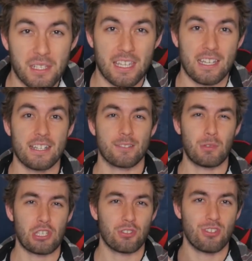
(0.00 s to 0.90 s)
mechanics
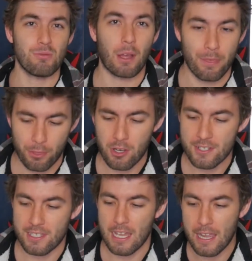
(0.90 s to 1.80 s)
which is due on
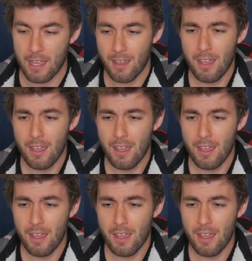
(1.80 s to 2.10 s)
Thursday,